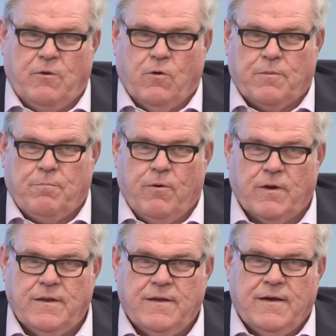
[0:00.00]
in North
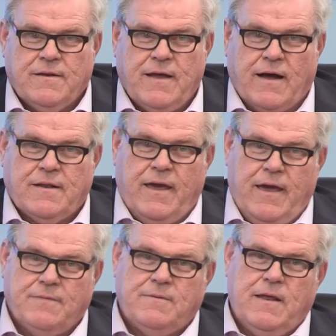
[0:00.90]
Bergen, Dr.
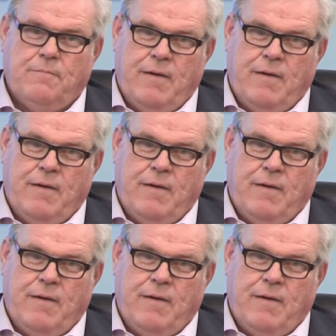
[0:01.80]
Anthony